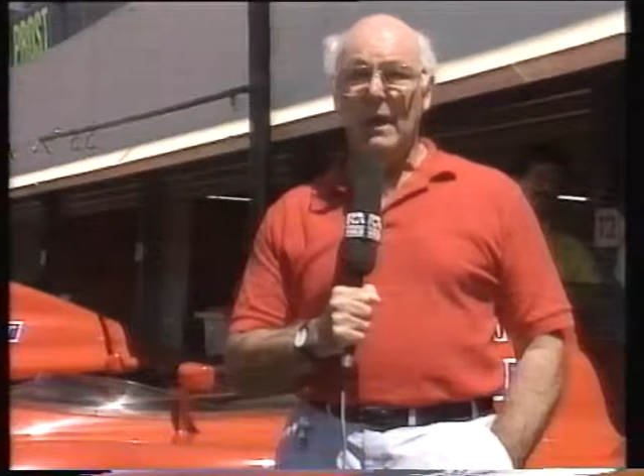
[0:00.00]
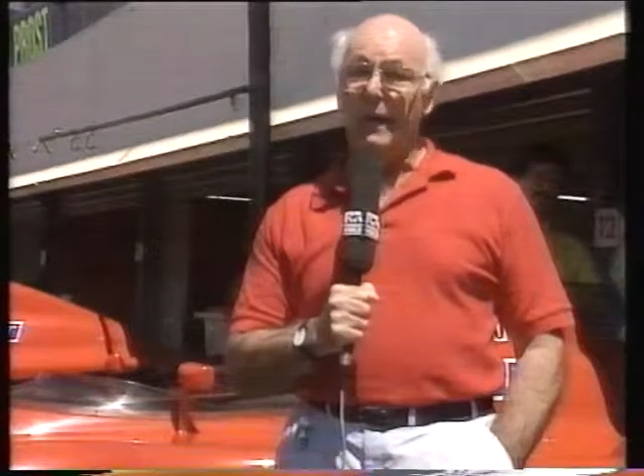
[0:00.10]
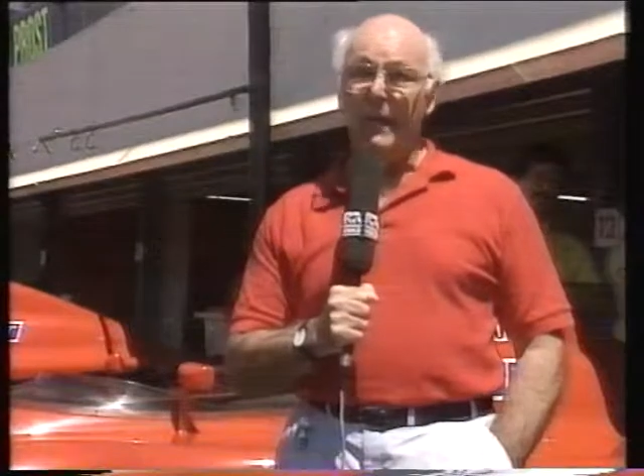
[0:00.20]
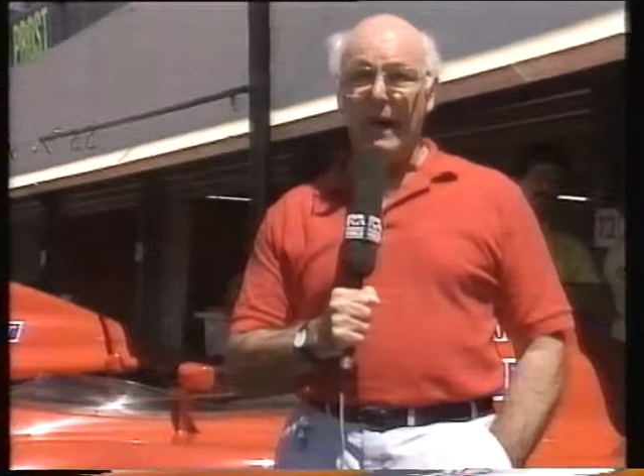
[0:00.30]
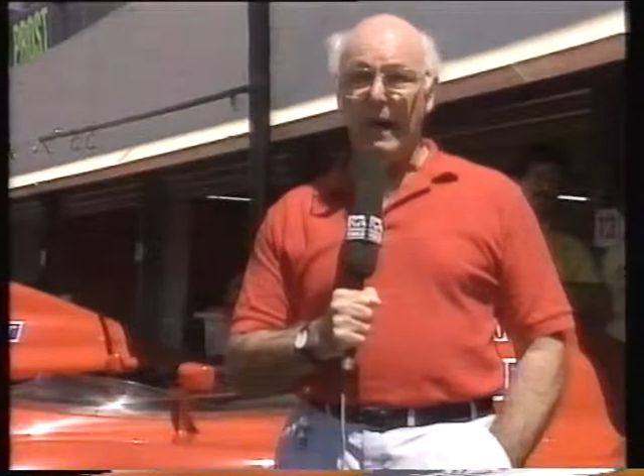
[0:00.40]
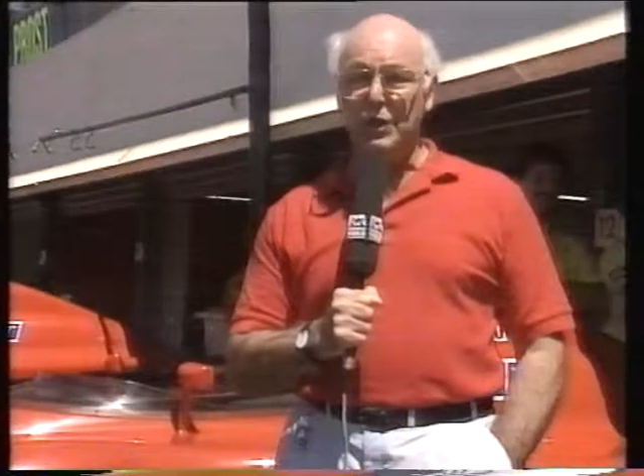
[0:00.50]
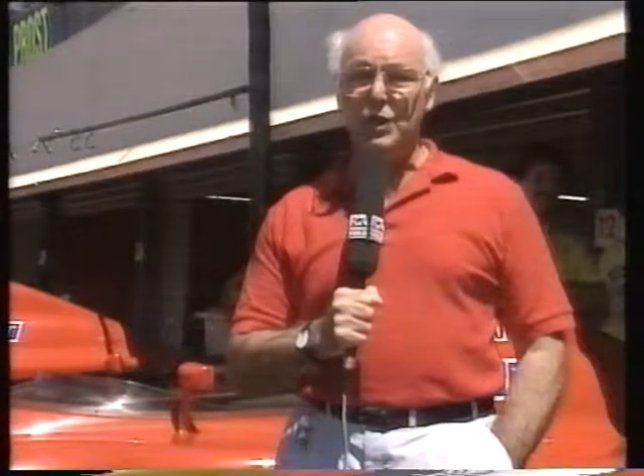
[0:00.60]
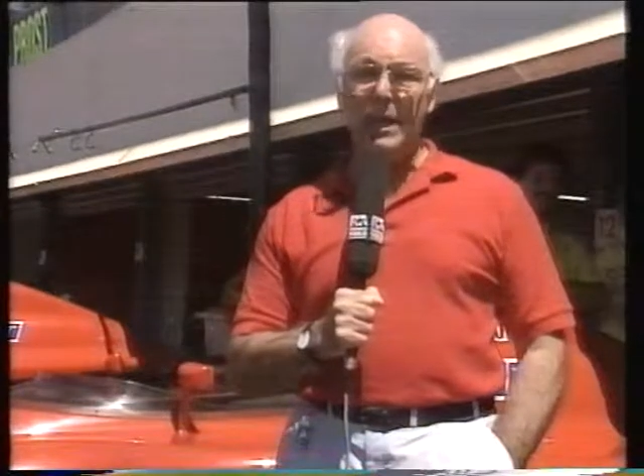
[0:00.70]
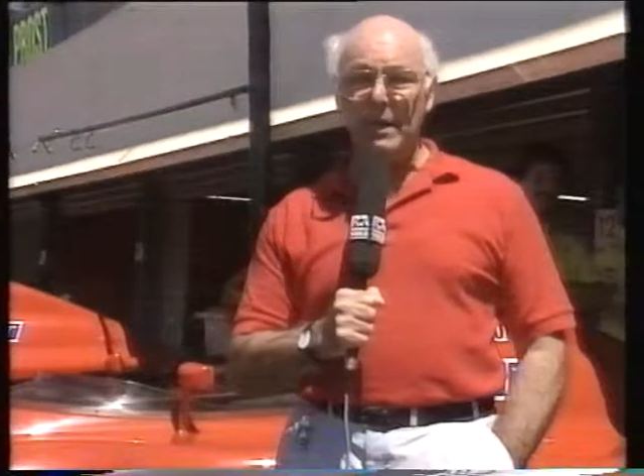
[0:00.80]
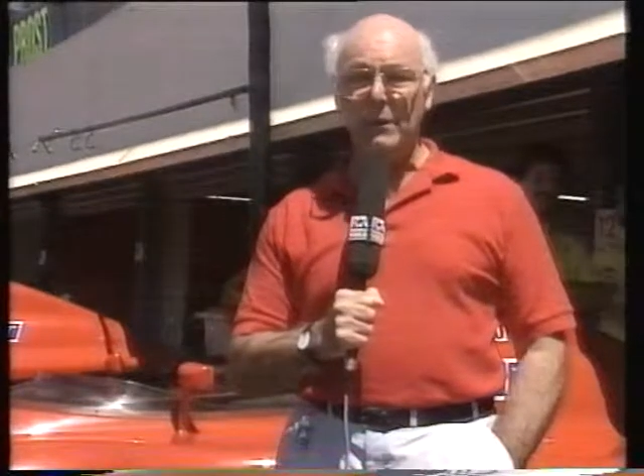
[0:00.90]
and there are
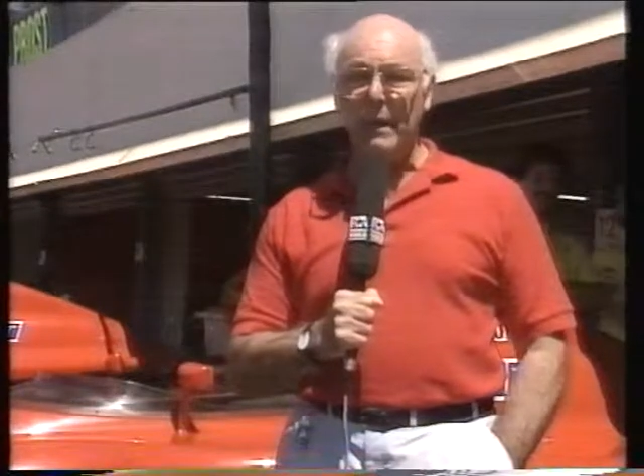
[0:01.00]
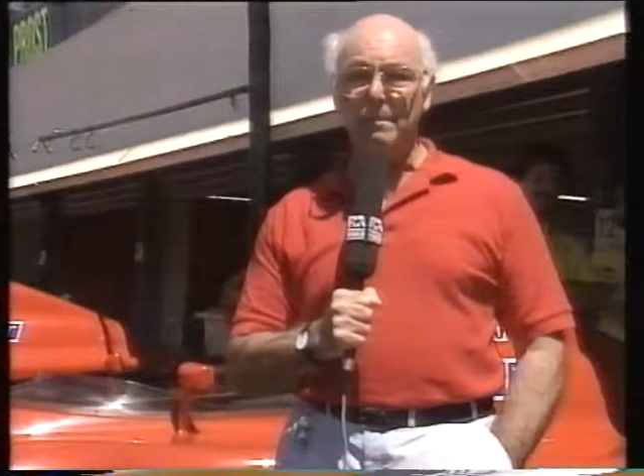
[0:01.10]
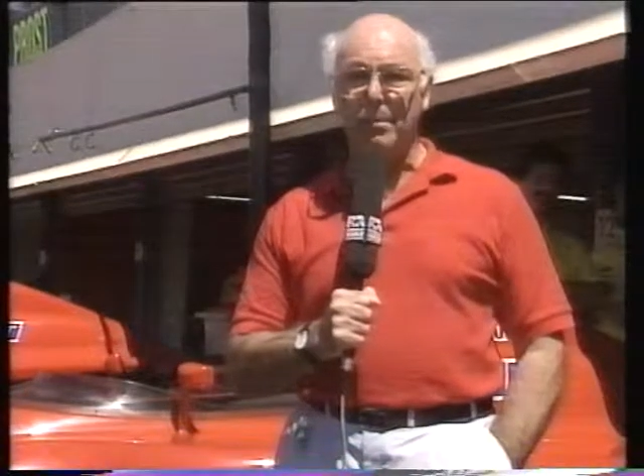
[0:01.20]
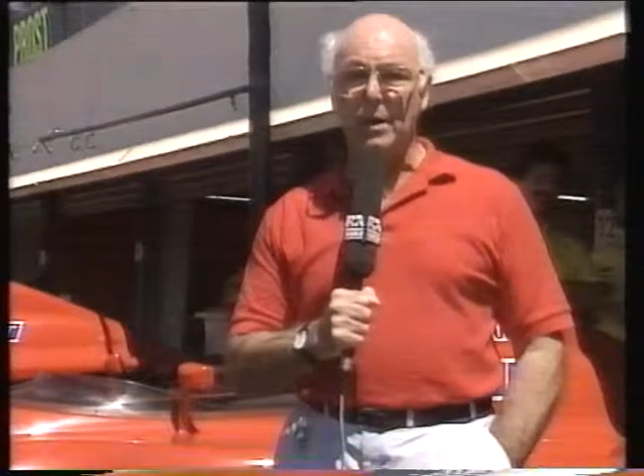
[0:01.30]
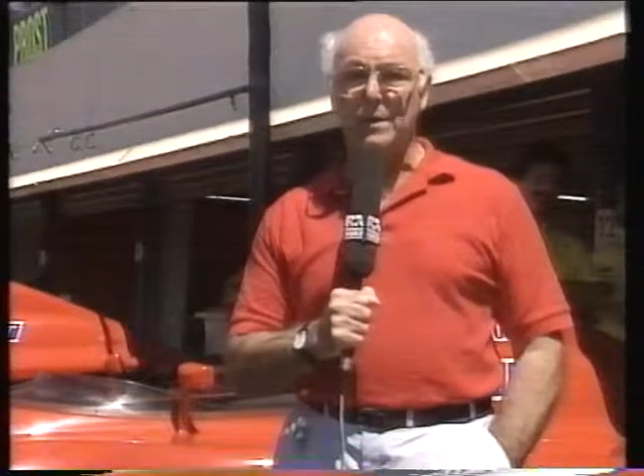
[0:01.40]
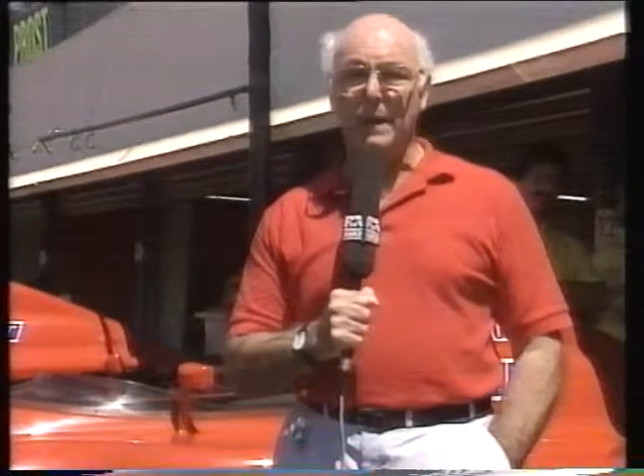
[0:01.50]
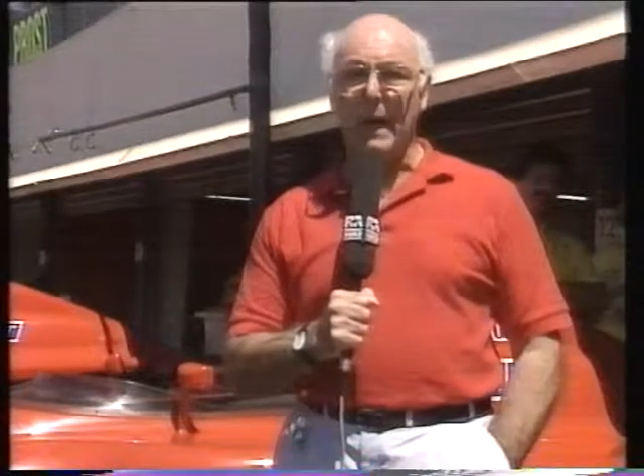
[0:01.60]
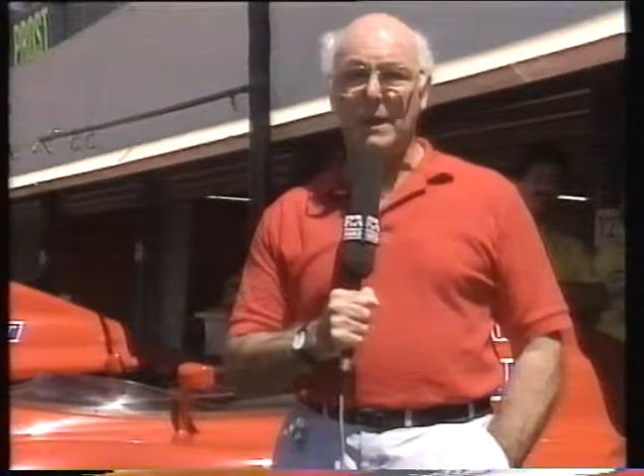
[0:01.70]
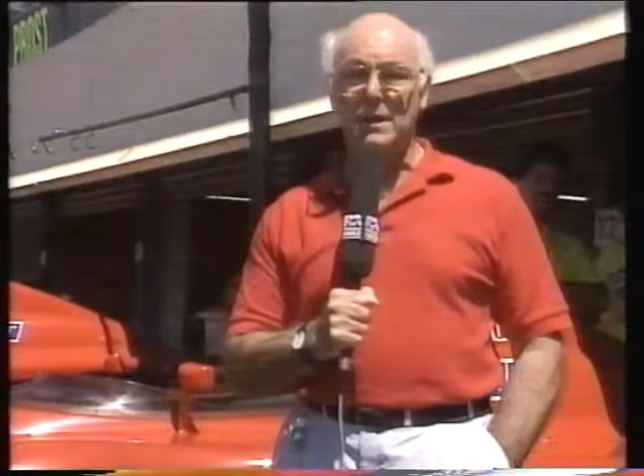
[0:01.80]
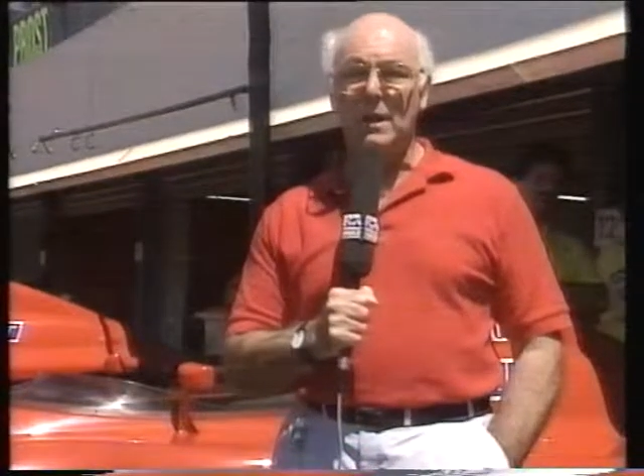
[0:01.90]
genuine
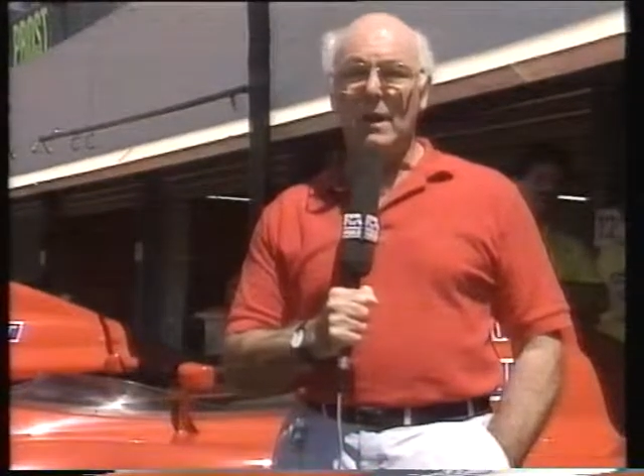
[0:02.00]
prospects